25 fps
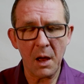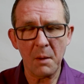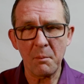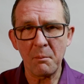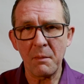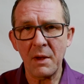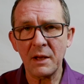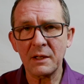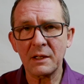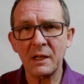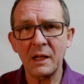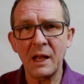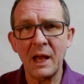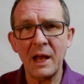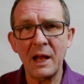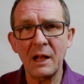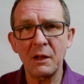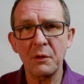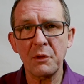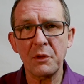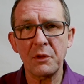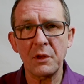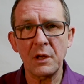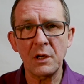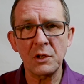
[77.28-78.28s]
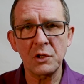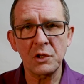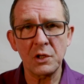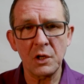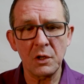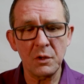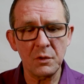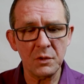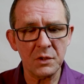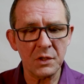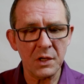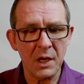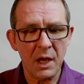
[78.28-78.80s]
mental health
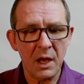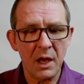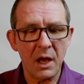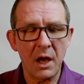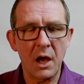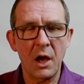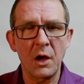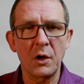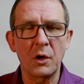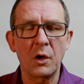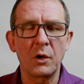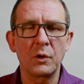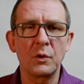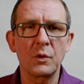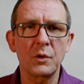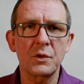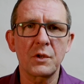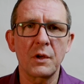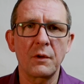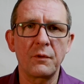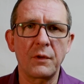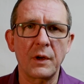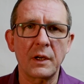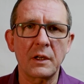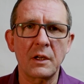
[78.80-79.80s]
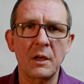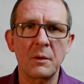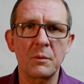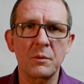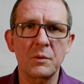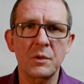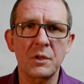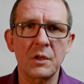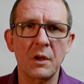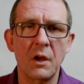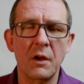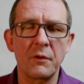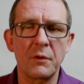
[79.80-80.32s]
issues, and also
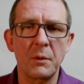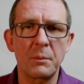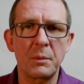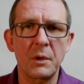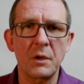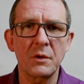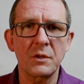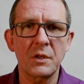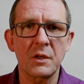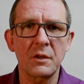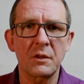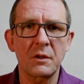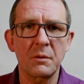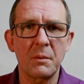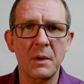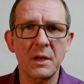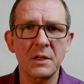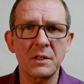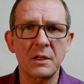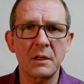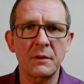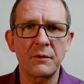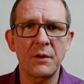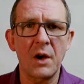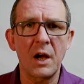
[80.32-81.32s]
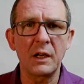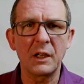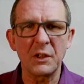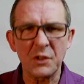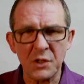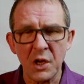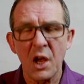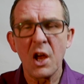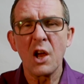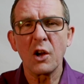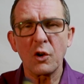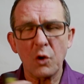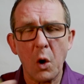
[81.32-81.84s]
victims of abuse and domestic violence,
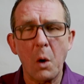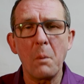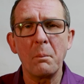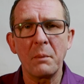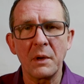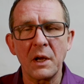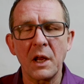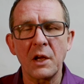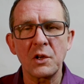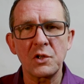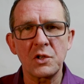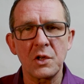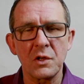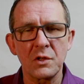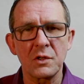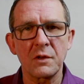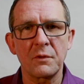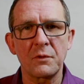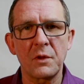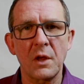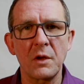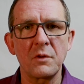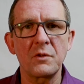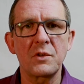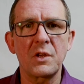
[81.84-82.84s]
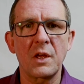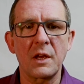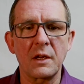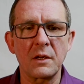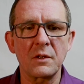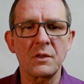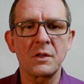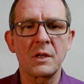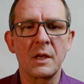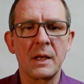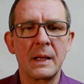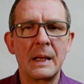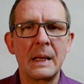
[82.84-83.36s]
combinations of those
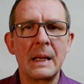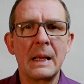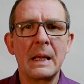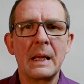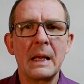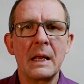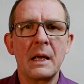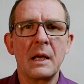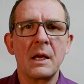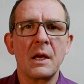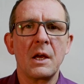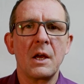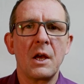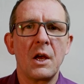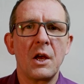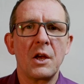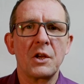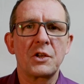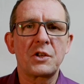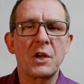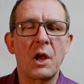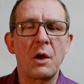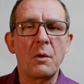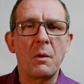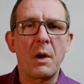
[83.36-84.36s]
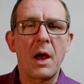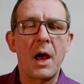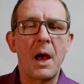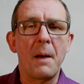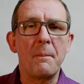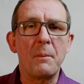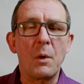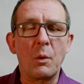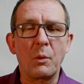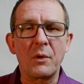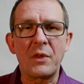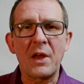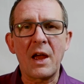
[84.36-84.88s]
things. So
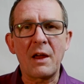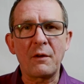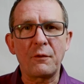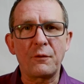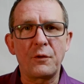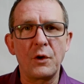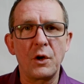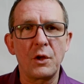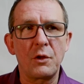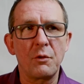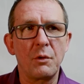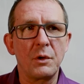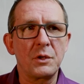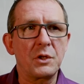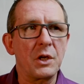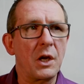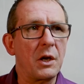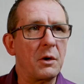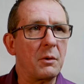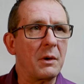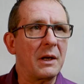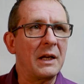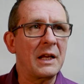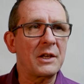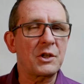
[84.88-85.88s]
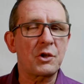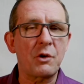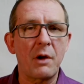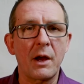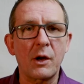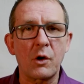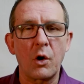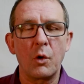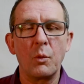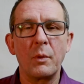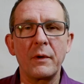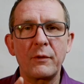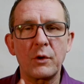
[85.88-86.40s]
without further ado, let's
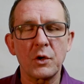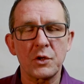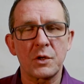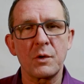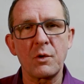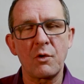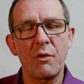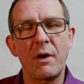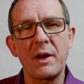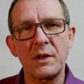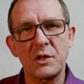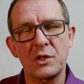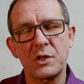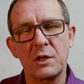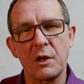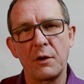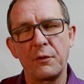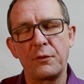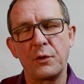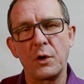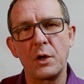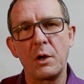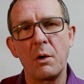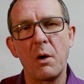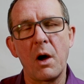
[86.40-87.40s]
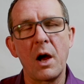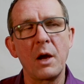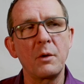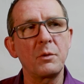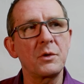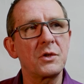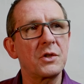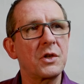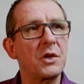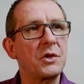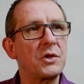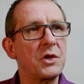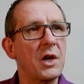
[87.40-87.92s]
crack on. We've got some great stuff for you. I
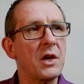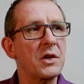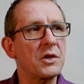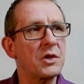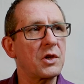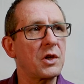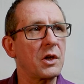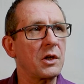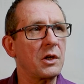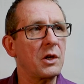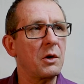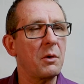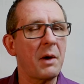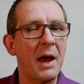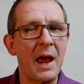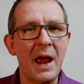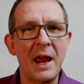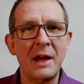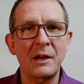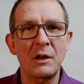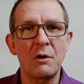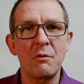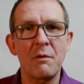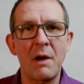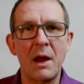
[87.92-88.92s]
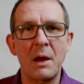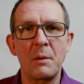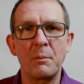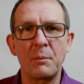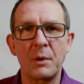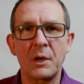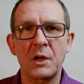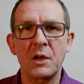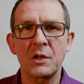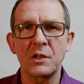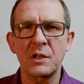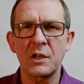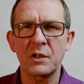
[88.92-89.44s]
would suggest that you hang around
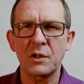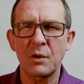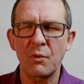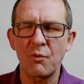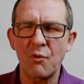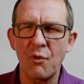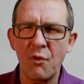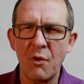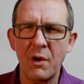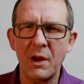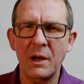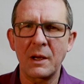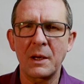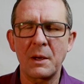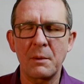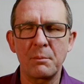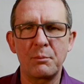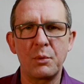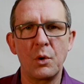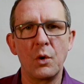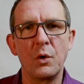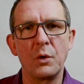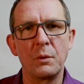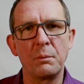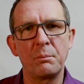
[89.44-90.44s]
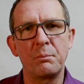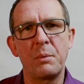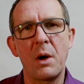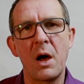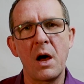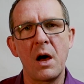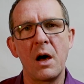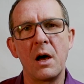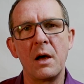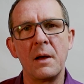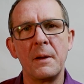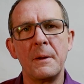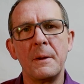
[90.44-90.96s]
because there's some really important
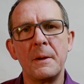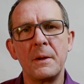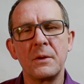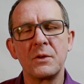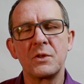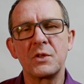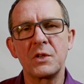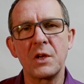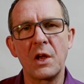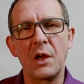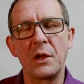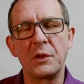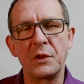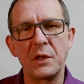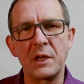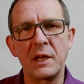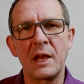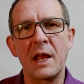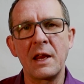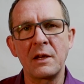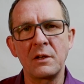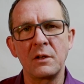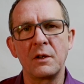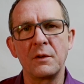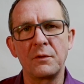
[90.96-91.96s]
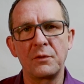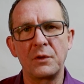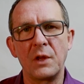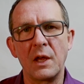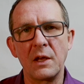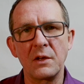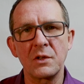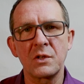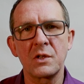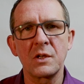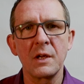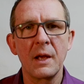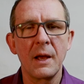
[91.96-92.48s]
parts at the end of
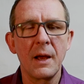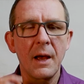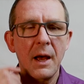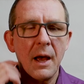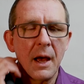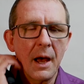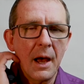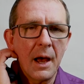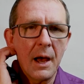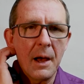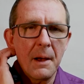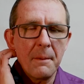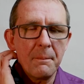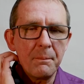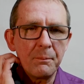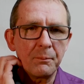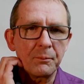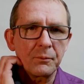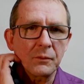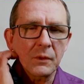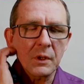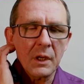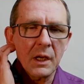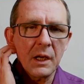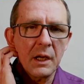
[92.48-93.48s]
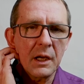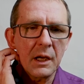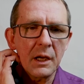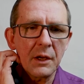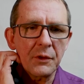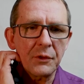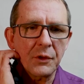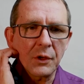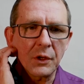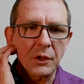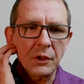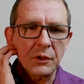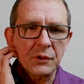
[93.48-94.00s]
this
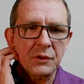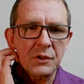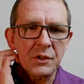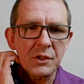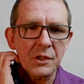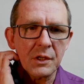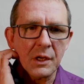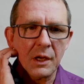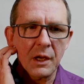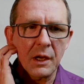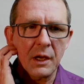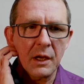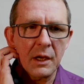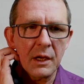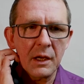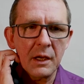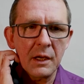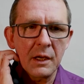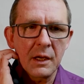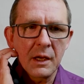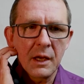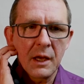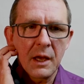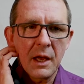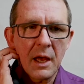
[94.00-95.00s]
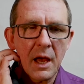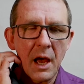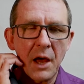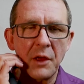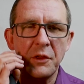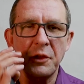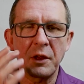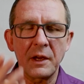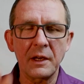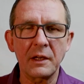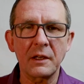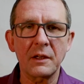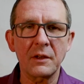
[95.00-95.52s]
that I
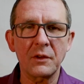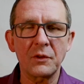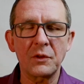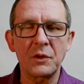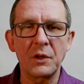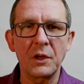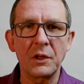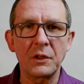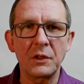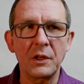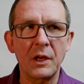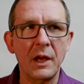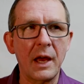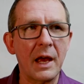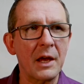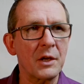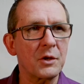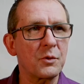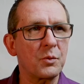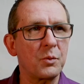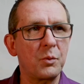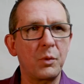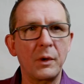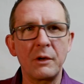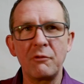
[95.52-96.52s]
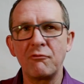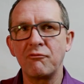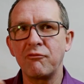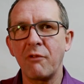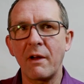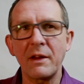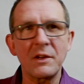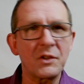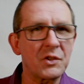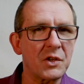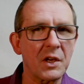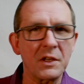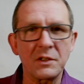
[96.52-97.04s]
think that as we
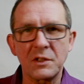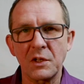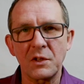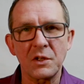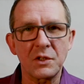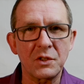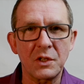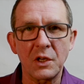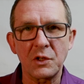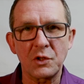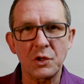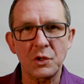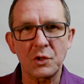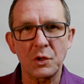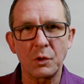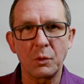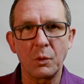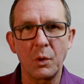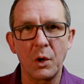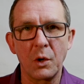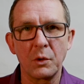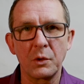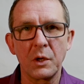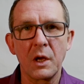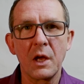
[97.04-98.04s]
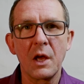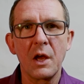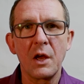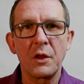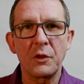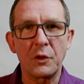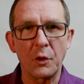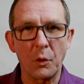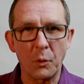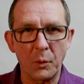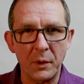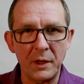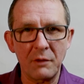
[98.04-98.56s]
race into this digital world
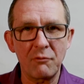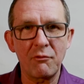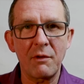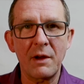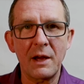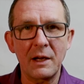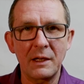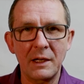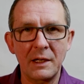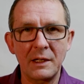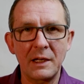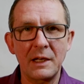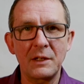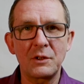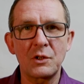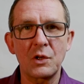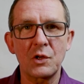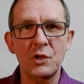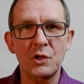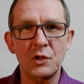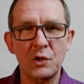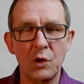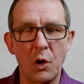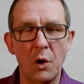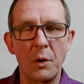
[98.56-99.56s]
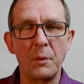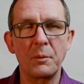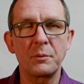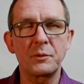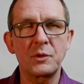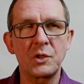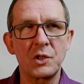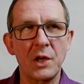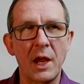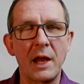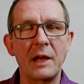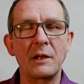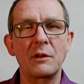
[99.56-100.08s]
that we really need to stop,
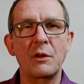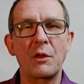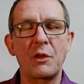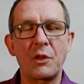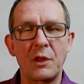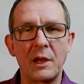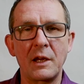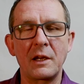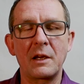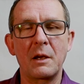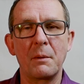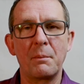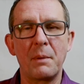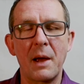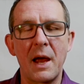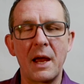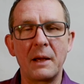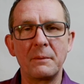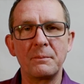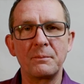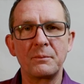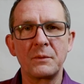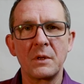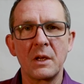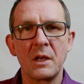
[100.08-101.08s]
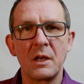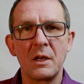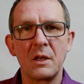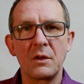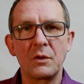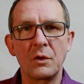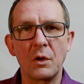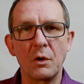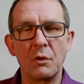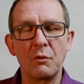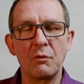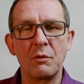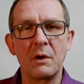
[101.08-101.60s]
check and think about
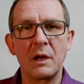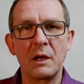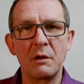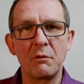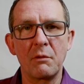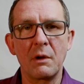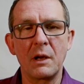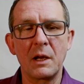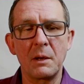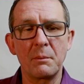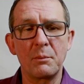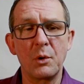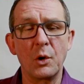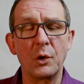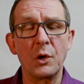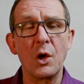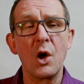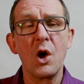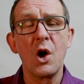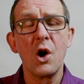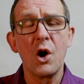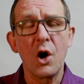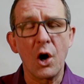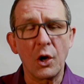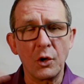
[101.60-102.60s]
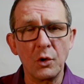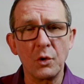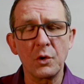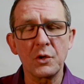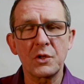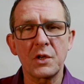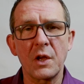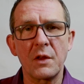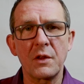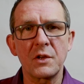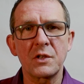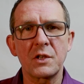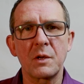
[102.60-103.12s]
that are really, really important. And
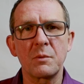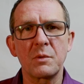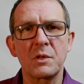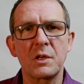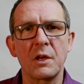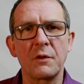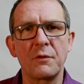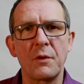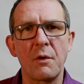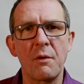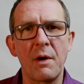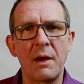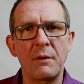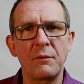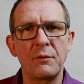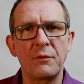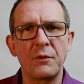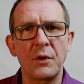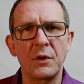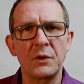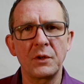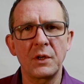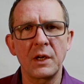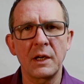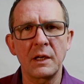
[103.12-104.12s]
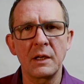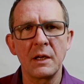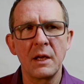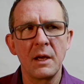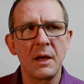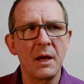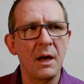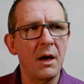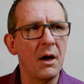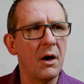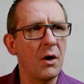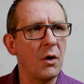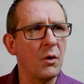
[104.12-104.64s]
also there's some stuff around funding
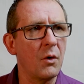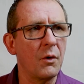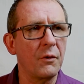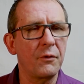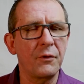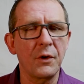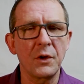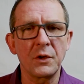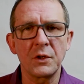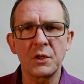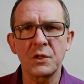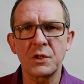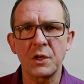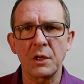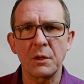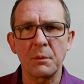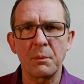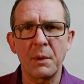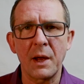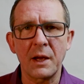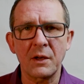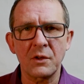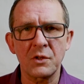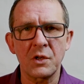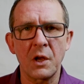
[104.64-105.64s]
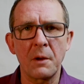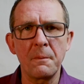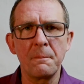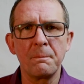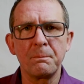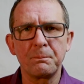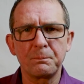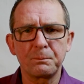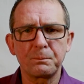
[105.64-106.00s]
or funders at the back. So